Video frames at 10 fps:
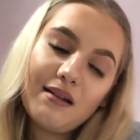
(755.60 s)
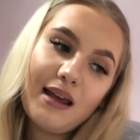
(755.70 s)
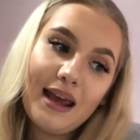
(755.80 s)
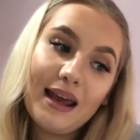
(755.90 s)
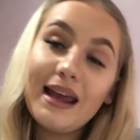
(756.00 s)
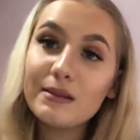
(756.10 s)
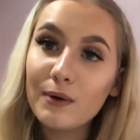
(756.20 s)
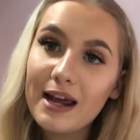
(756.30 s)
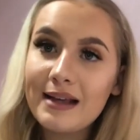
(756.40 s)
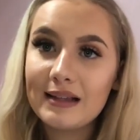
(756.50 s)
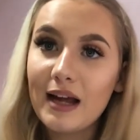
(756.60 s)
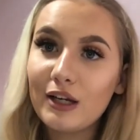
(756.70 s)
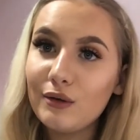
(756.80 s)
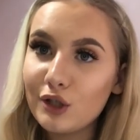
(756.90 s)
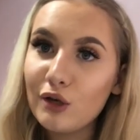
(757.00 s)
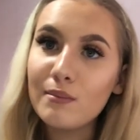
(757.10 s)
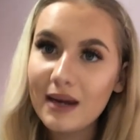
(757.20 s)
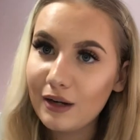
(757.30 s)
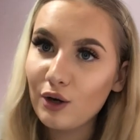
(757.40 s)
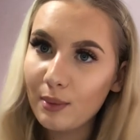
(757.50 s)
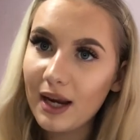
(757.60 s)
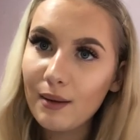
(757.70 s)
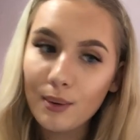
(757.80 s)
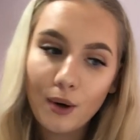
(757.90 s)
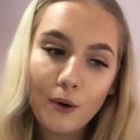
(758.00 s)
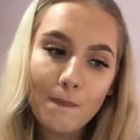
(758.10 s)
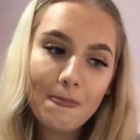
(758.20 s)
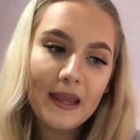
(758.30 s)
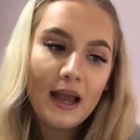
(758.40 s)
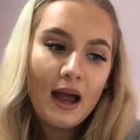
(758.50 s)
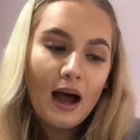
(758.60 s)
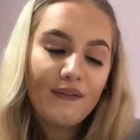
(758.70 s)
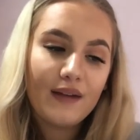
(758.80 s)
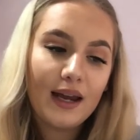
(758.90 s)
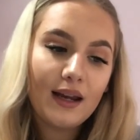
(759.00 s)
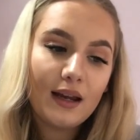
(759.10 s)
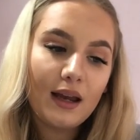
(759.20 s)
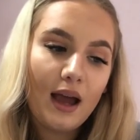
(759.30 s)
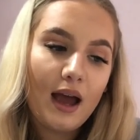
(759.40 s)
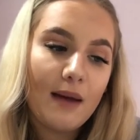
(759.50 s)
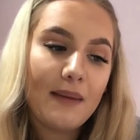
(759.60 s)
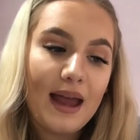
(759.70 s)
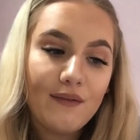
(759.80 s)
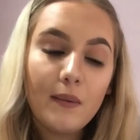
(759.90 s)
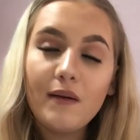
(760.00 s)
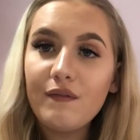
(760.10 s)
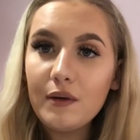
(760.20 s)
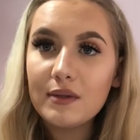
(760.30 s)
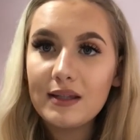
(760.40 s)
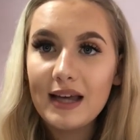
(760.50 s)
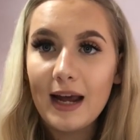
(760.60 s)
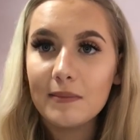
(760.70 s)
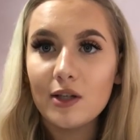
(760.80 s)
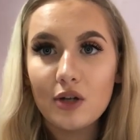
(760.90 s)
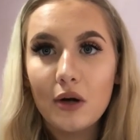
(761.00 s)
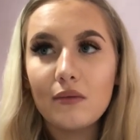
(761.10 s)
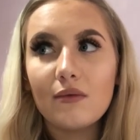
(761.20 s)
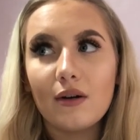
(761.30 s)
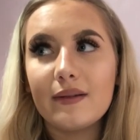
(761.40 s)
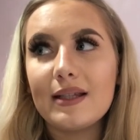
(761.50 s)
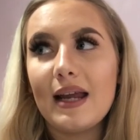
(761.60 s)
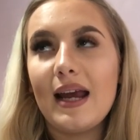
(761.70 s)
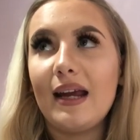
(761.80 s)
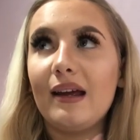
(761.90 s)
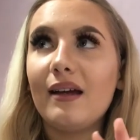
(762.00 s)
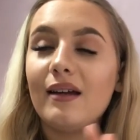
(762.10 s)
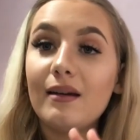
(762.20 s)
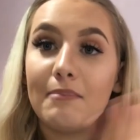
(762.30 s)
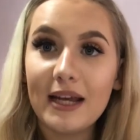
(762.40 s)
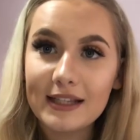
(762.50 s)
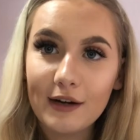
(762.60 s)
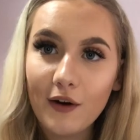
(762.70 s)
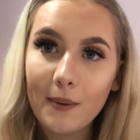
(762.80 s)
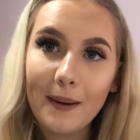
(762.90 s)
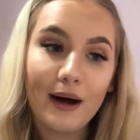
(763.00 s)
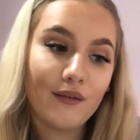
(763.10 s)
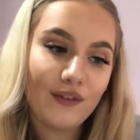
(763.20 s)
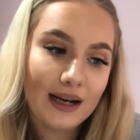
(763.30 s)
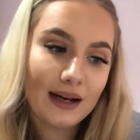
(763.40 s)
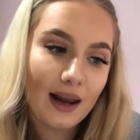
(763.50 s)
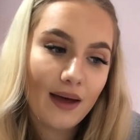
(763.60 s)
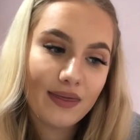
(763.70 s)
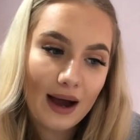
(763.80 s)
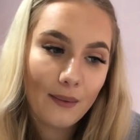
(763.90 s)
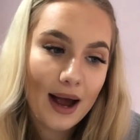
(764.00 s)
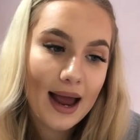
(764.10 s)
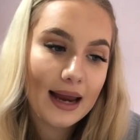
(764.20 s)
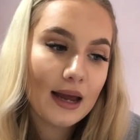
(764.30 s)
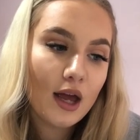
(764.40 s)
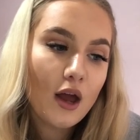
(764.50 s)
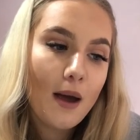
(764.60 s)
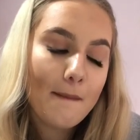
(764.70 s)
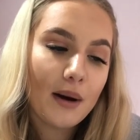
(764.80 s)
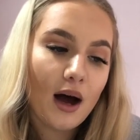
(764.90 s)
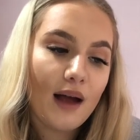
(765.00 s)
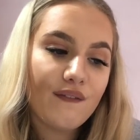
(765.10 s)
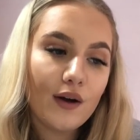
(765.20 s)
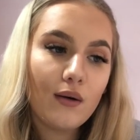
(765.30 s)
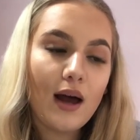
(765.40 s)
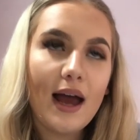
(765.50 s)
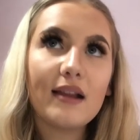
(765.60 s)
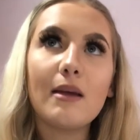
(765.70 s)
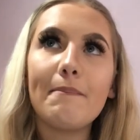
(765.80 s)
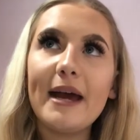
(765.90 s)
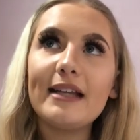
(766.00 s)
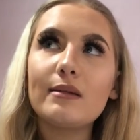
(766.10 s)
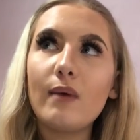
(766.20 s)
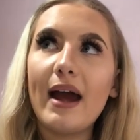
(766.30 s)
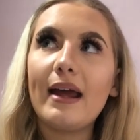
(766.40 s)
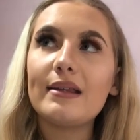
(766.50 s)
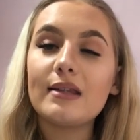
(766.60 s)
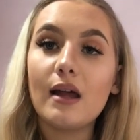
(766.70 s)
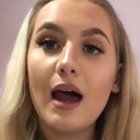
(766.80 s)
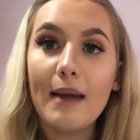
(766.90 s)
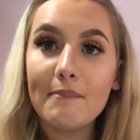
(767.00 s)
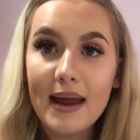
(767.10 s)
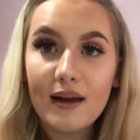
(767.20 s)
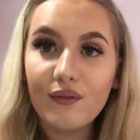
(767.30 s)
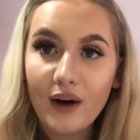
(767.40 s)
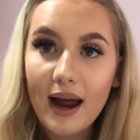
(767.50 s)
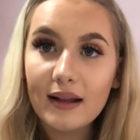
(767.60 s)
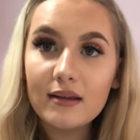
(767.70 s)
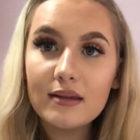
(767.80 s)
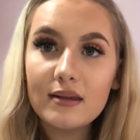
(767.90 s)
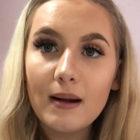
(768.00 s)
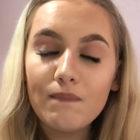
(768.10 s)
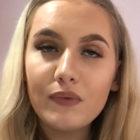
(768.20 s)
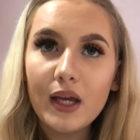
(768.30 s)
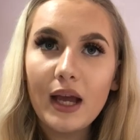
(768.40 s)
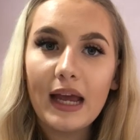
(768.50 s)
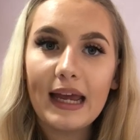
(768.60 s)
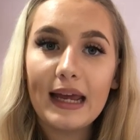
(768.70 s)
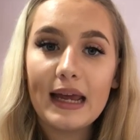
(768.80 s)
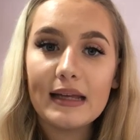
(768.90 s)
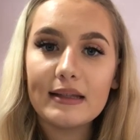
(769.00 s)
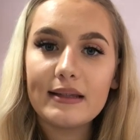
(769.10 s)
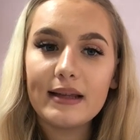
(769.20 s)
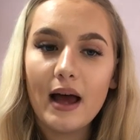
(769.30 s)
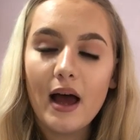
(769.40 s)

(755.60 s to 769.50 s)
is what it is. Like, you do meet new people. I think everyone feels the same, so don't obviously beat yourself up about feeling like that way. But I feel like the best way to, like, make friends is